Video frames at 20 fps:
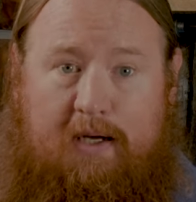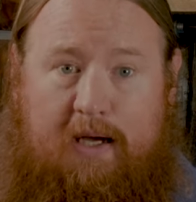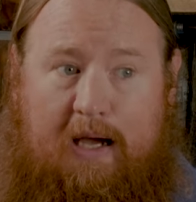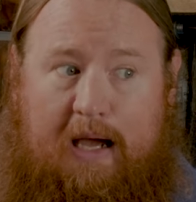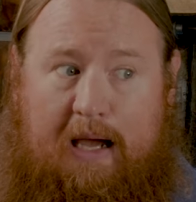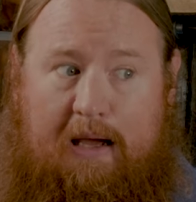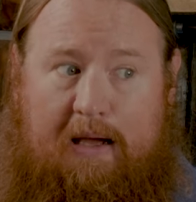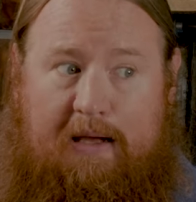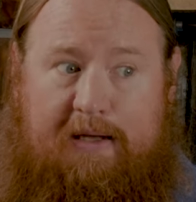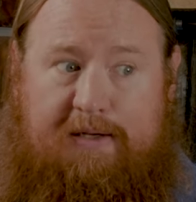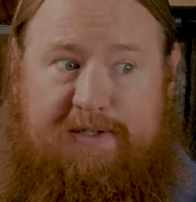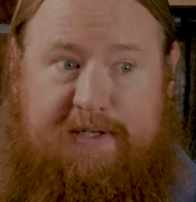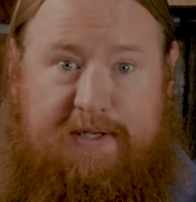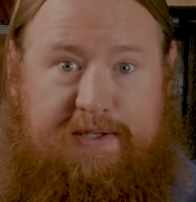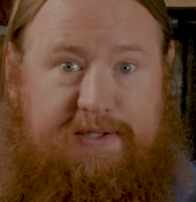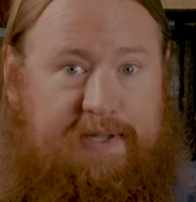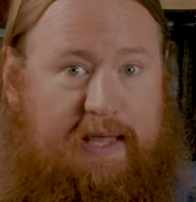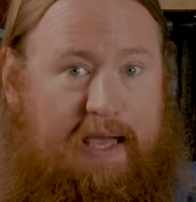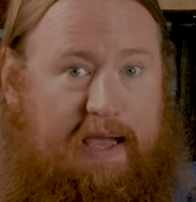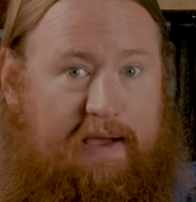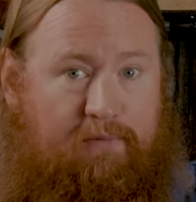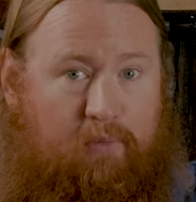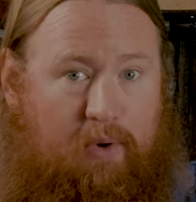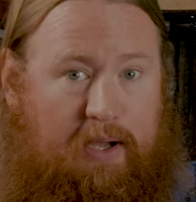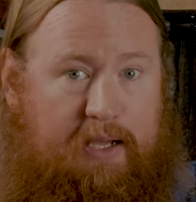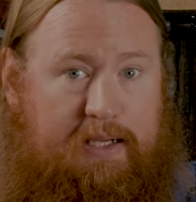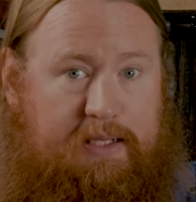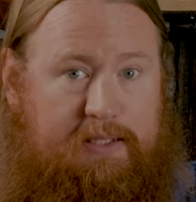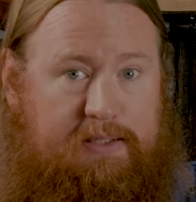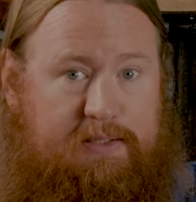And since they have
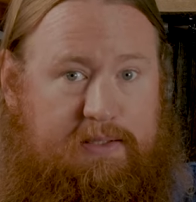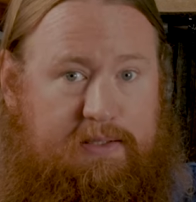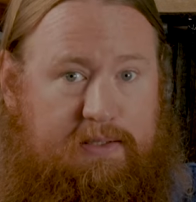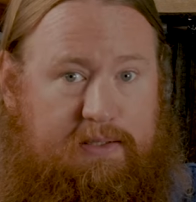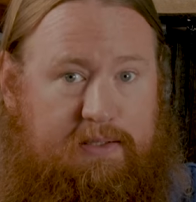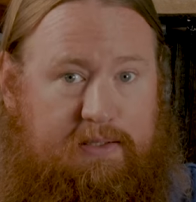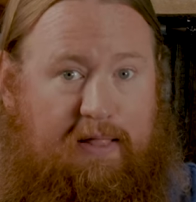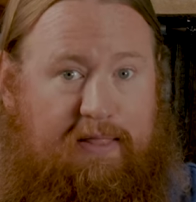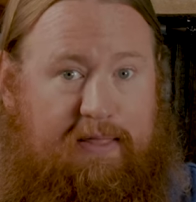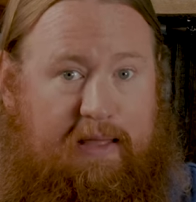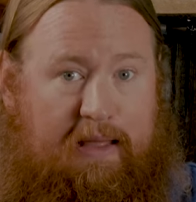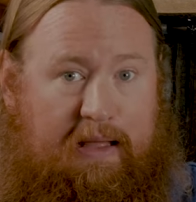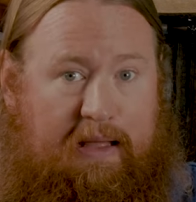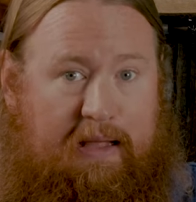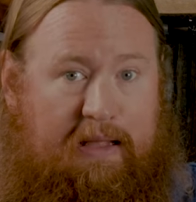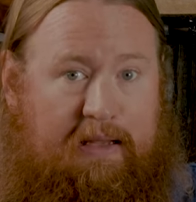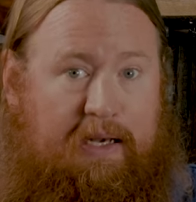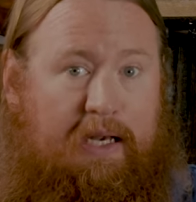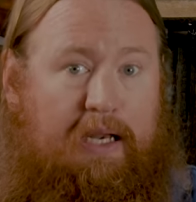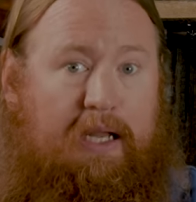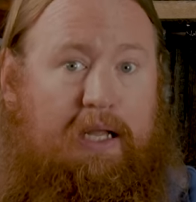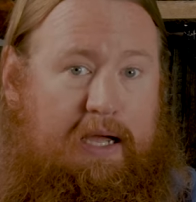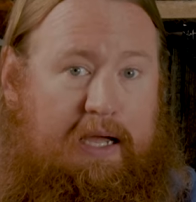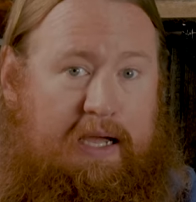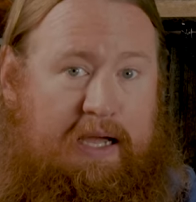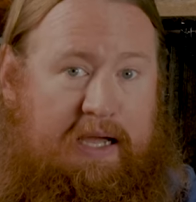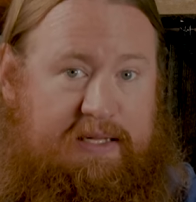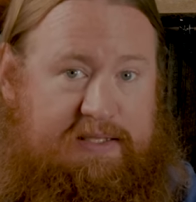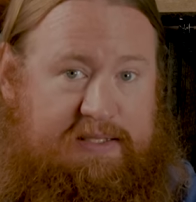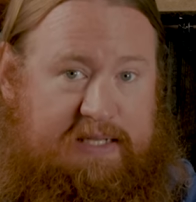weight, then
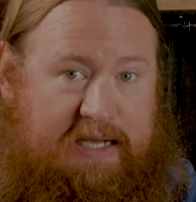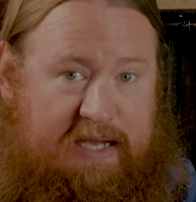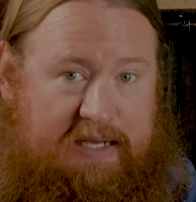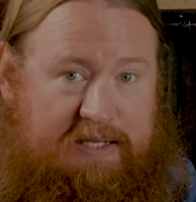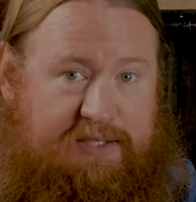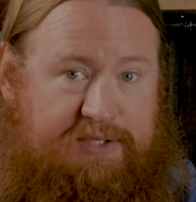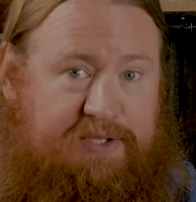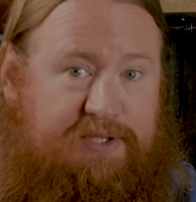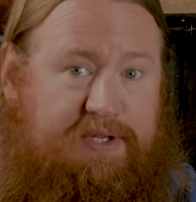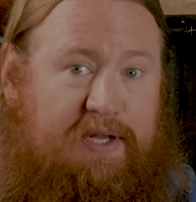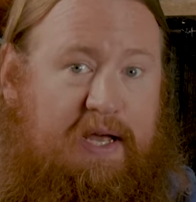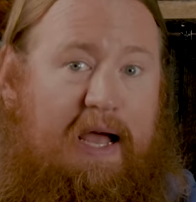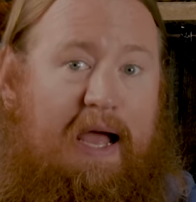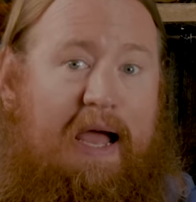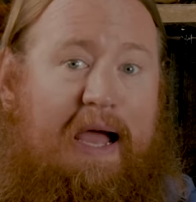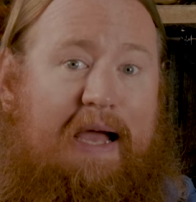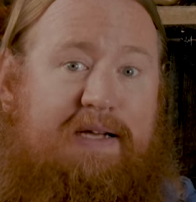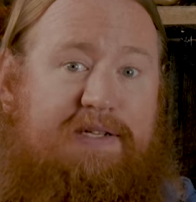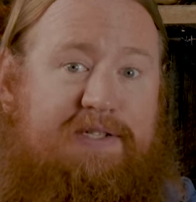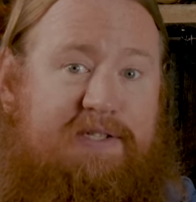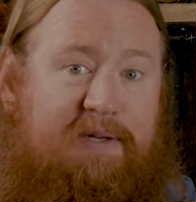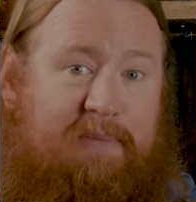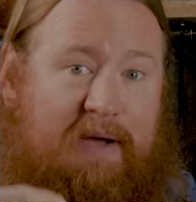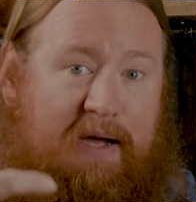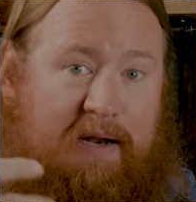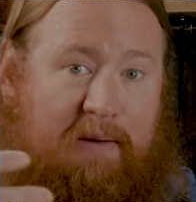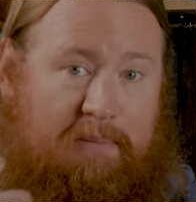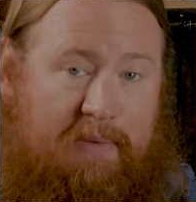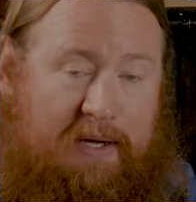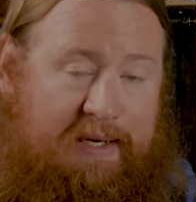it takes X
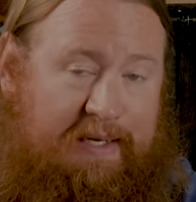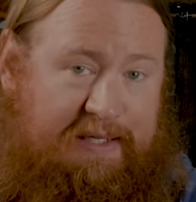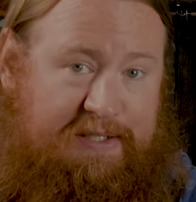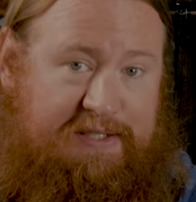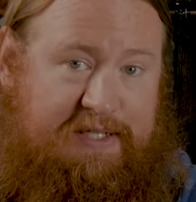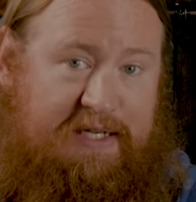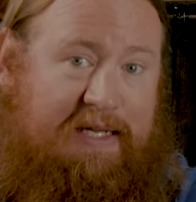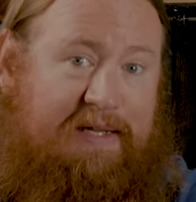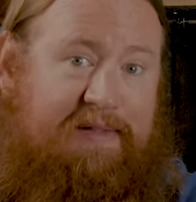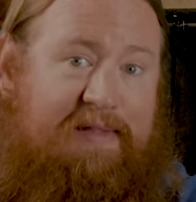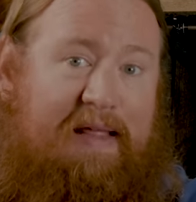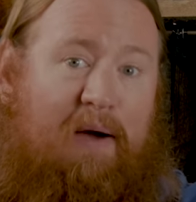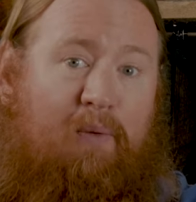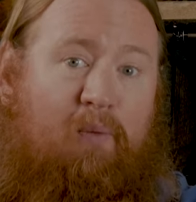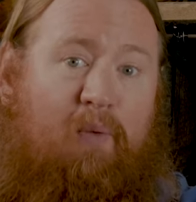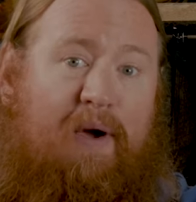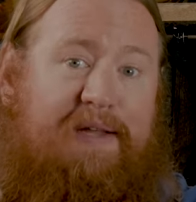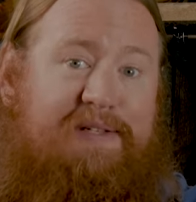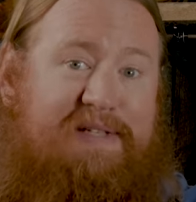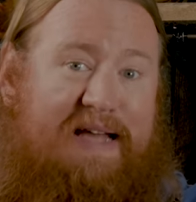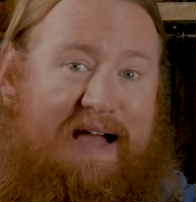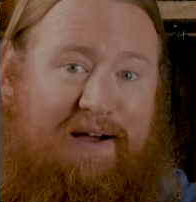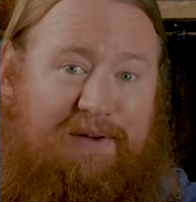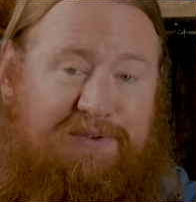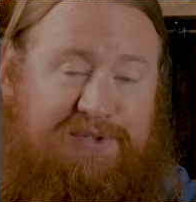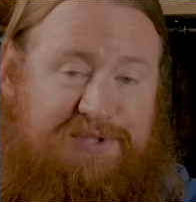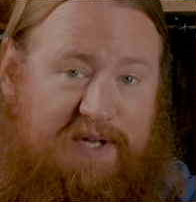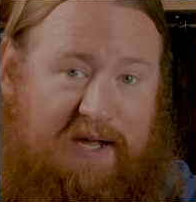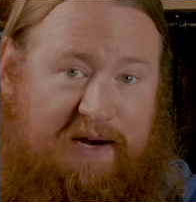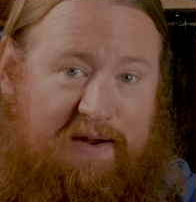amount of money to get that weight
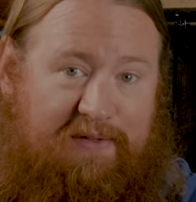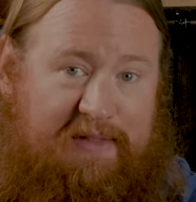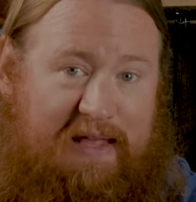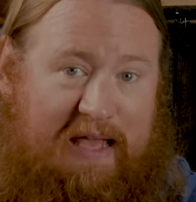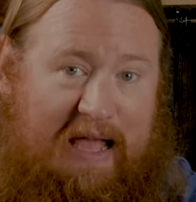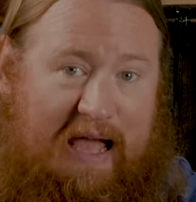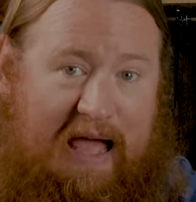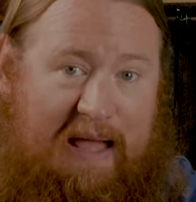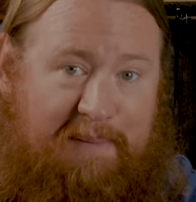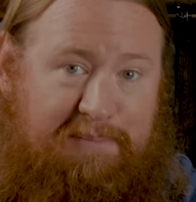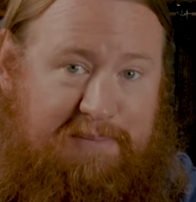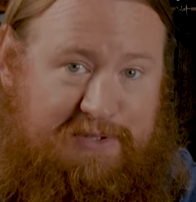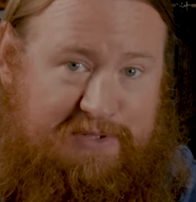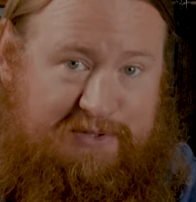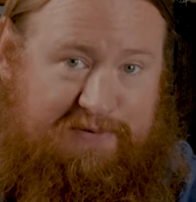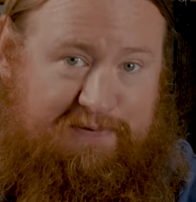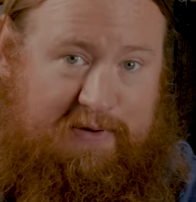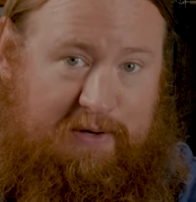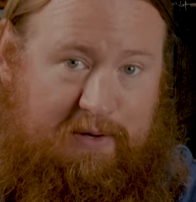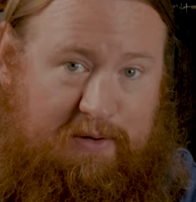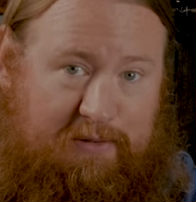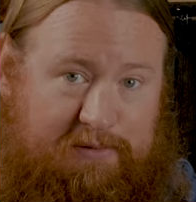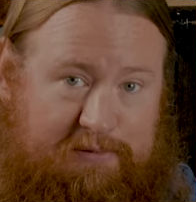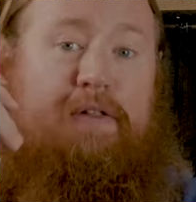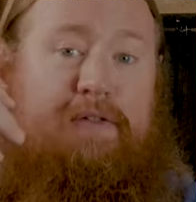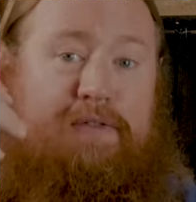outside of the atmosphere